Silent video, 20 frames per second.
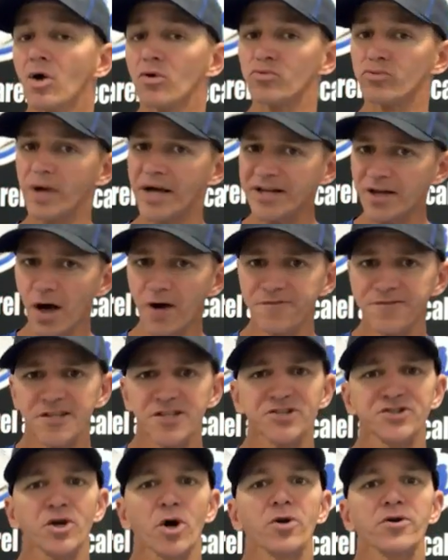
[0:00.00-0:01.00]
Right off the
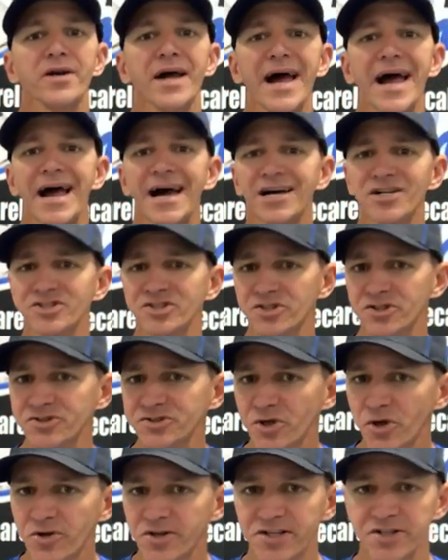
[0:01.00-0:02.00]
start, as you're
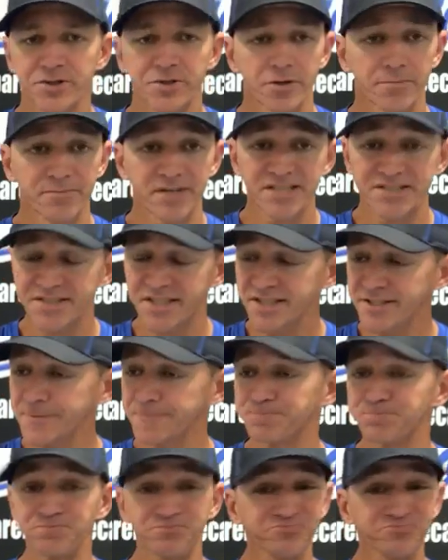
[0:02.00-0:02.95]
starting your business,